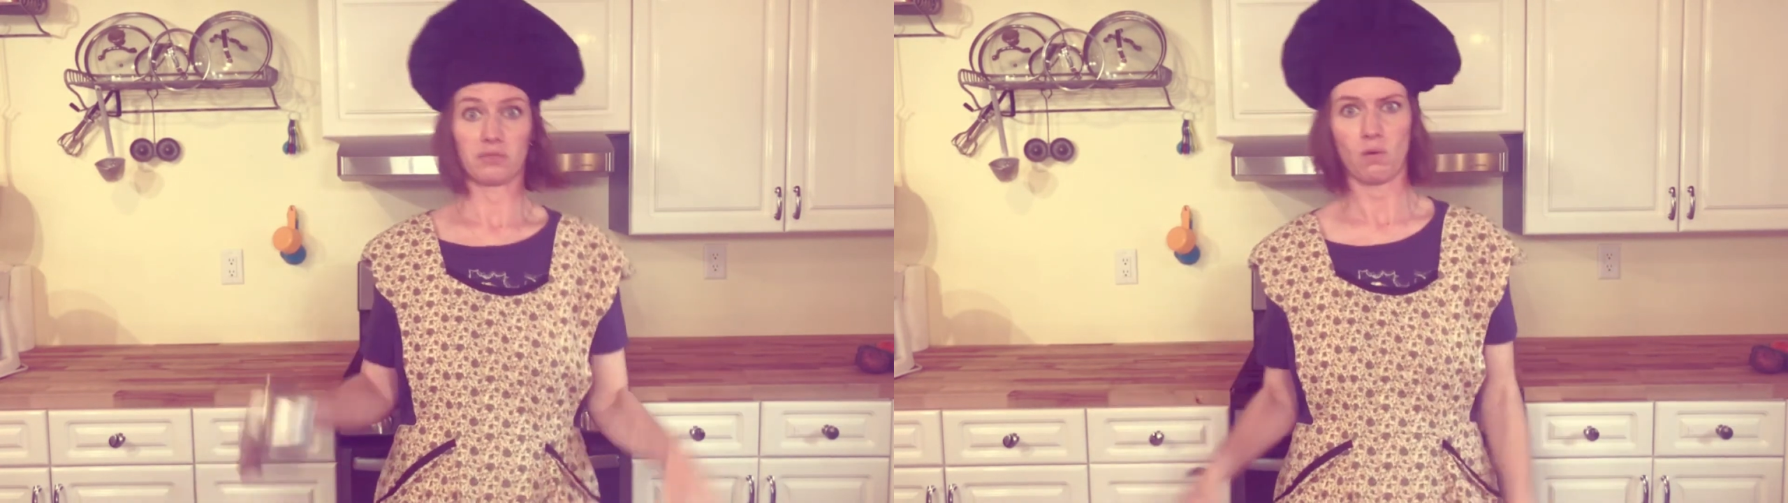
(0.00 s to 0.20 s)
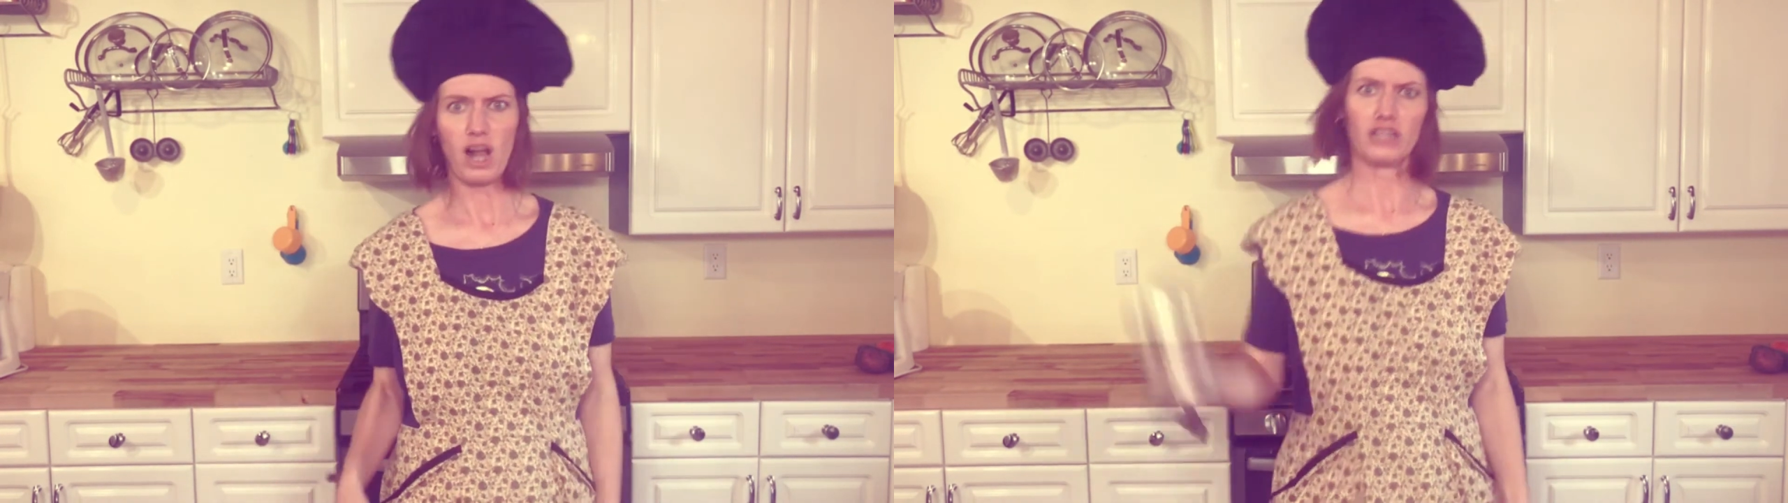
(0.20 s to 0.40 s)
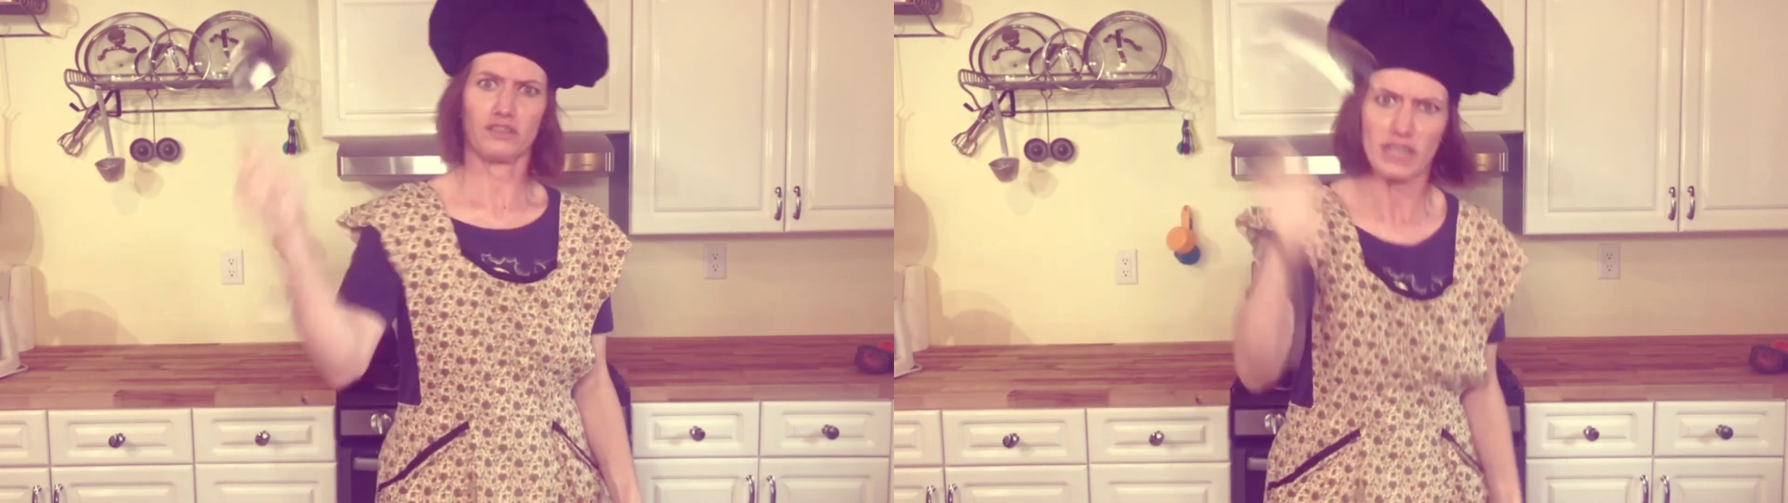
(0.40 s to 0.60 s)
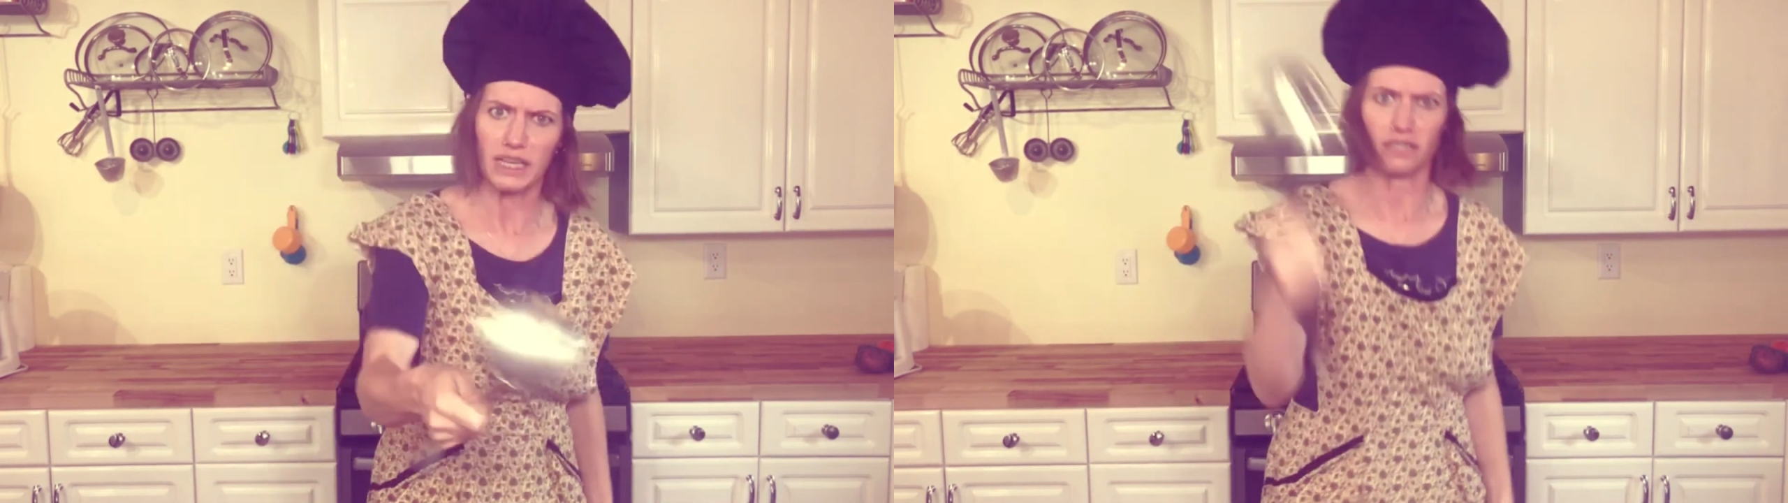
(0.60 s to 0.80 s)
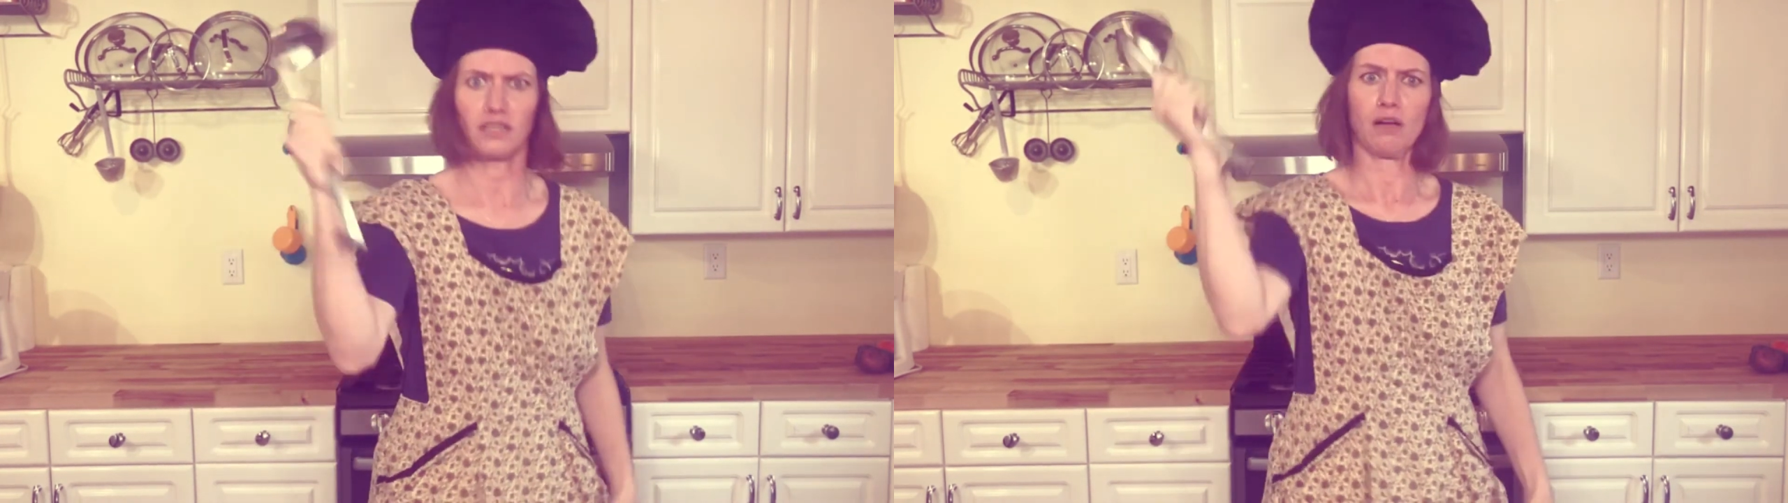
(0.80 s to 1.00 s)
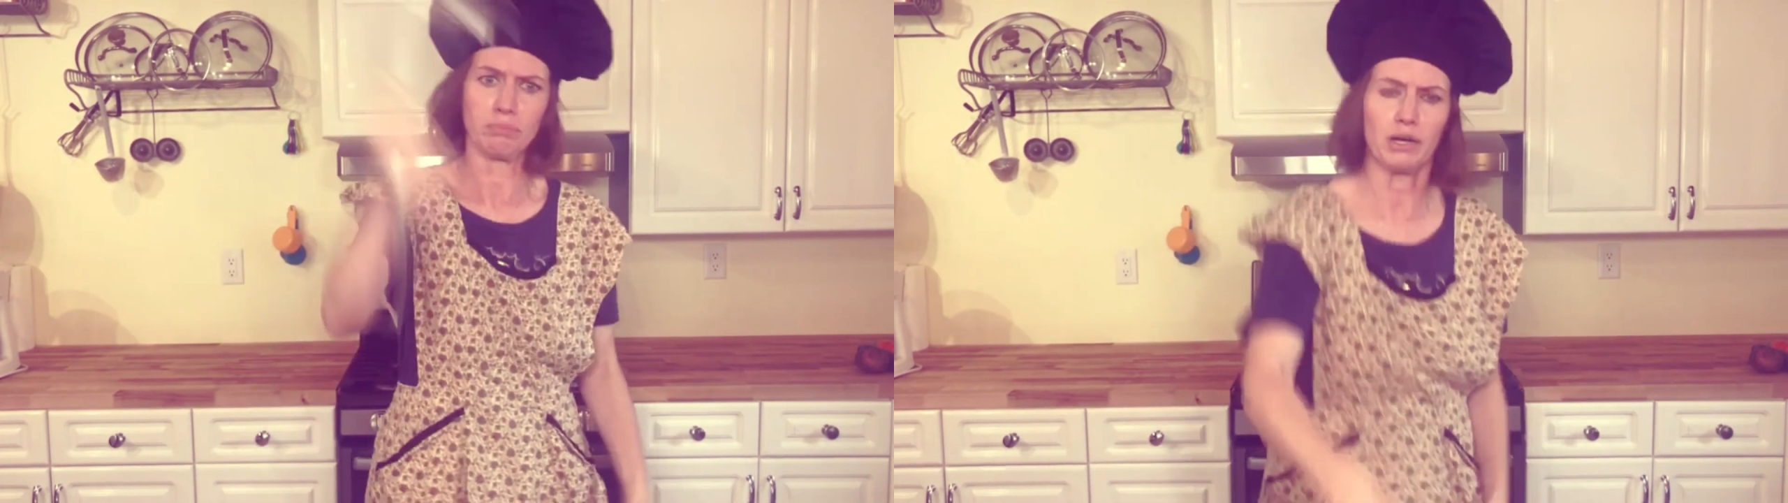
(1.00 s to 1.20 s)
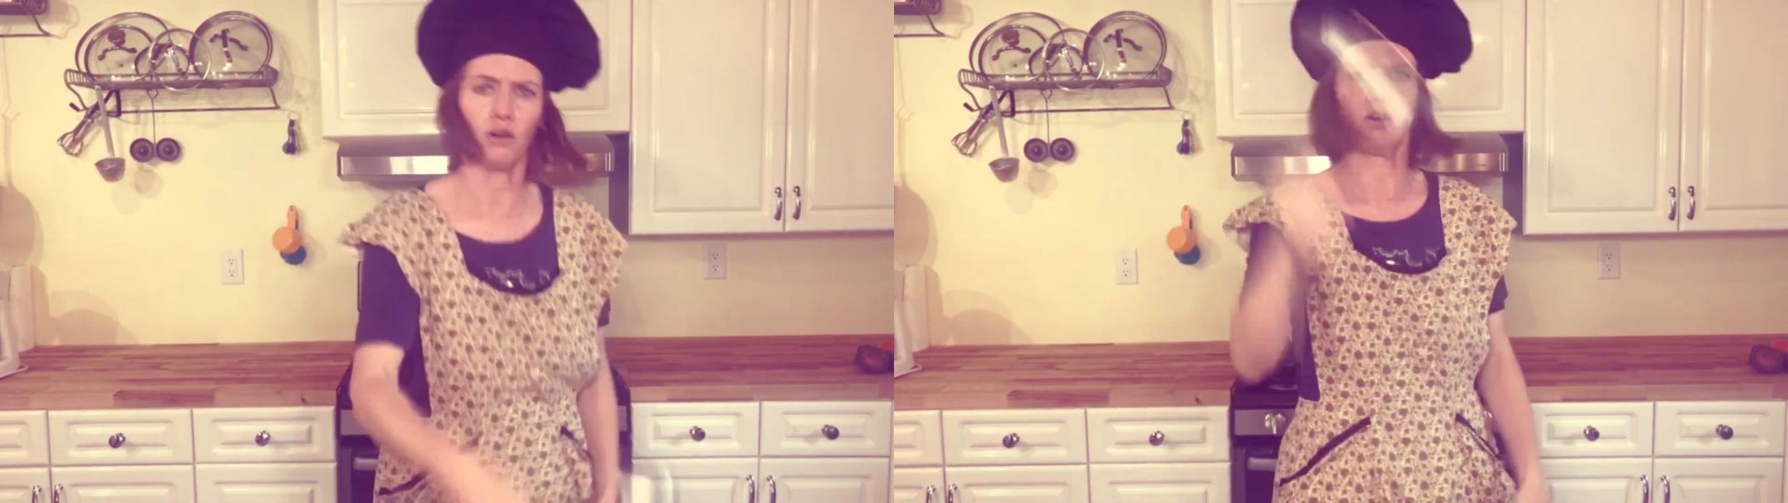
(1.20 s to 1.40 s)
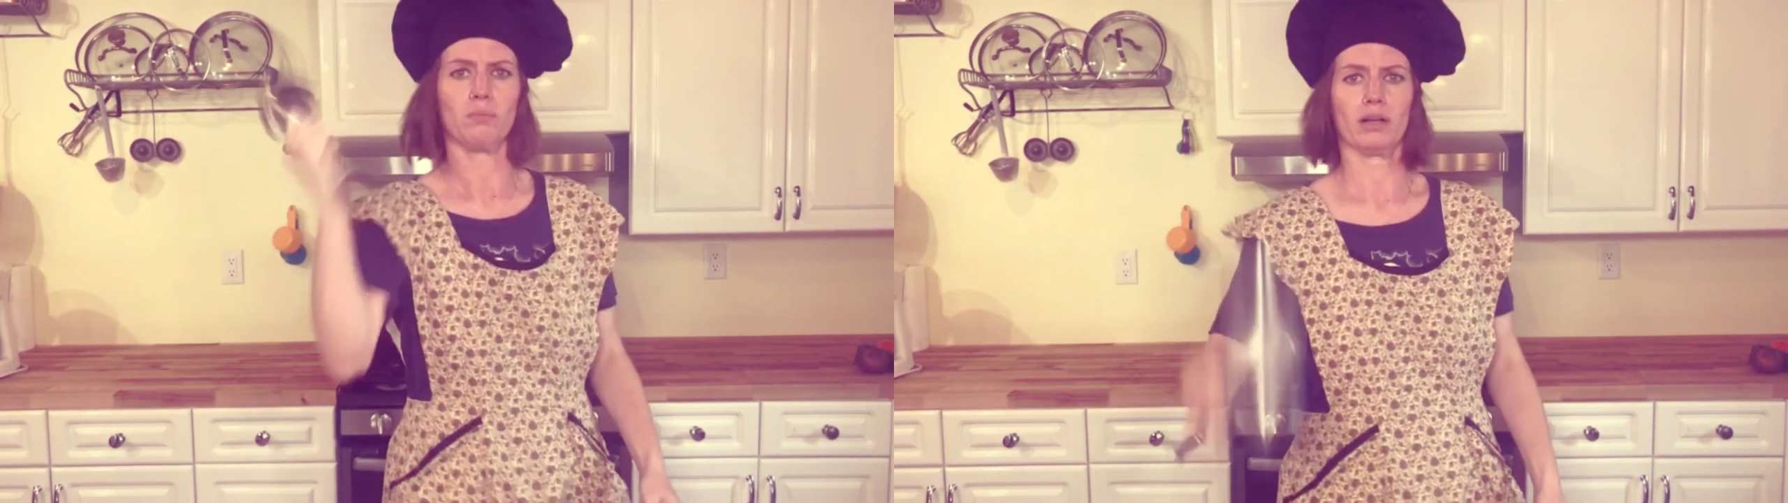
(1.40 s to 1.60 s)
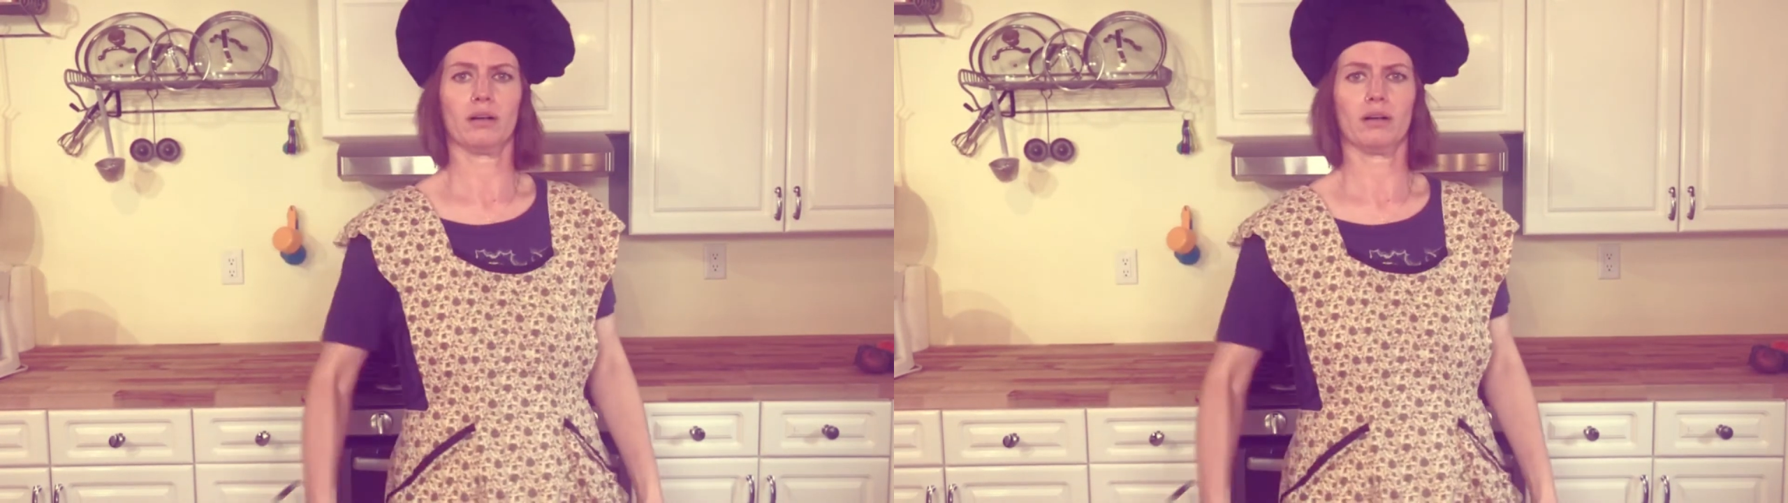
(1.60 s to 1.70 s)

Watch this. Boom.